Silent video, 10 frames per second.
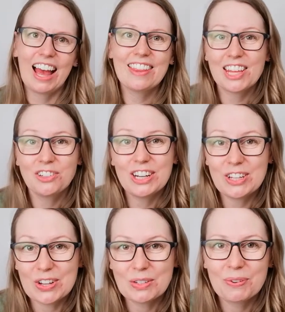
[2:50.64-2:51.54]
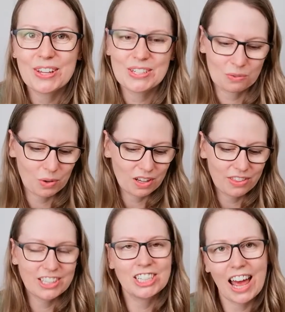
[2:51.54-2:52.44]
And that's really good because one of
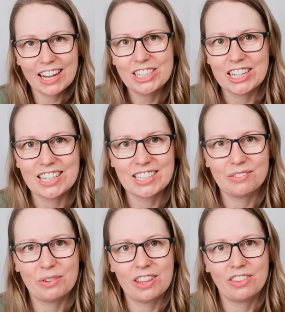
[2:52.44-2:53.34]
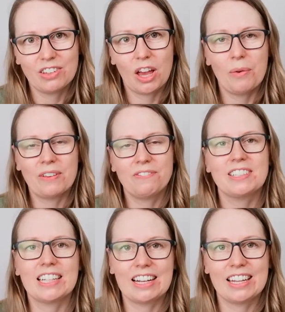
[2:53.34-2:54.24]
the challenges with going
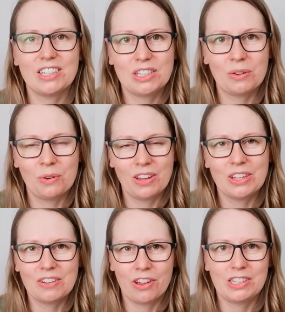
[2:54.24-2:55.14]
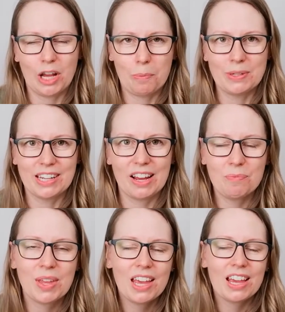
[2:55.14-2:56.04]
physically to a university open day
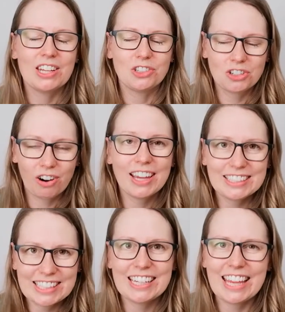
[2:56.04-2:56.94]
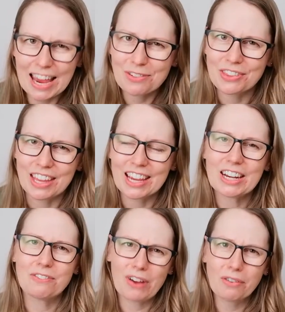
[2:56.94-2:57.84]
is trying to see everything
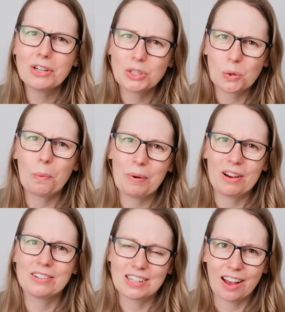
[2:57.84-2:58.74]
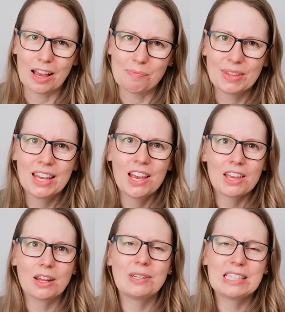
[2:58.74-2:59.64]
in a very short period of time.
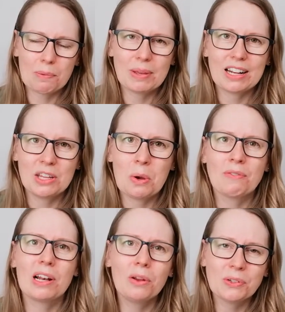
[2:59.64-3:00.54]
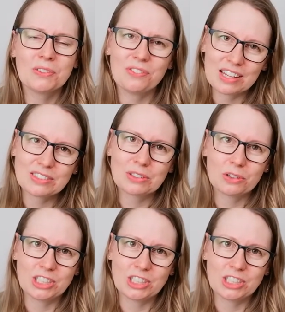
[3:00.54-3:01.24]
You know, typically you have a lot of things on your